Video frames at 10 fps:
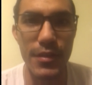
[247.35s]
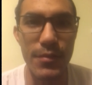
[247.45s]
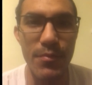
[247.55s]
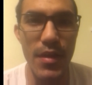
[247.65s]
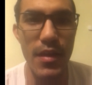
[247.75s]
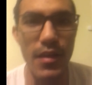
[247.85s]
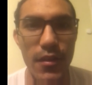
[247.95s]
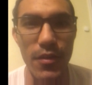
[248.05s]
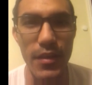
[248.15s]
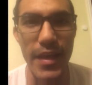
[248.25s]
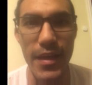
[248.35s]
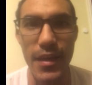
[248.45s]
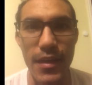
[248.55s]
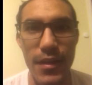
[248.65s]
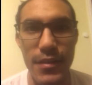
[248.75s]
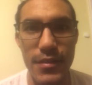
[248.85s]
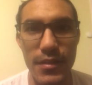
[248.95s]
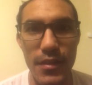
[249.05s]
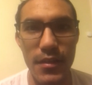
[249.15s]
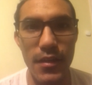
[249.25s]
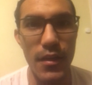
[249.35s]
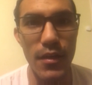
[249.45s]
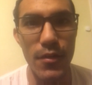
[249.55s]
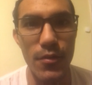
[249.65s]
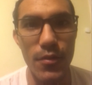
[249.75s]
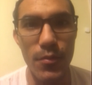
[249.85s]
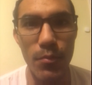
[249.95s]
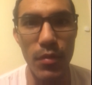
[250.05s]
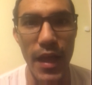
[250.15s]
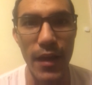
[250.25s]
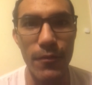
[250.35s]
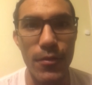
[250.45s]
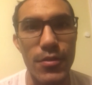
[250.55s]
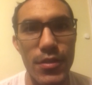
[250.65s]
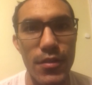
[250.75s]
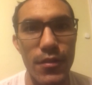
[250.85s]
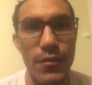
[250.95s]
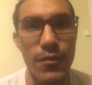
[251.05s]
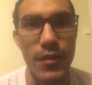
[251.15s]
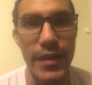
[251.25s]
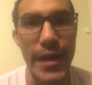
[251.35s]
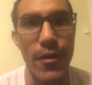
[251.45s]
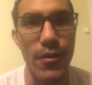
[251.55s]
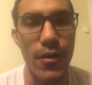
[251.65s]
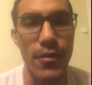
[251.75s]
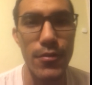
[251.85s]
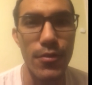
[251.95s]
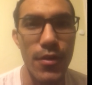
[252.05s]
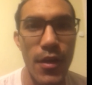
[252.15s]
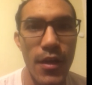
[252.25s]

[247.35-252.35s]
making it look like it's a black version of Gal Condor.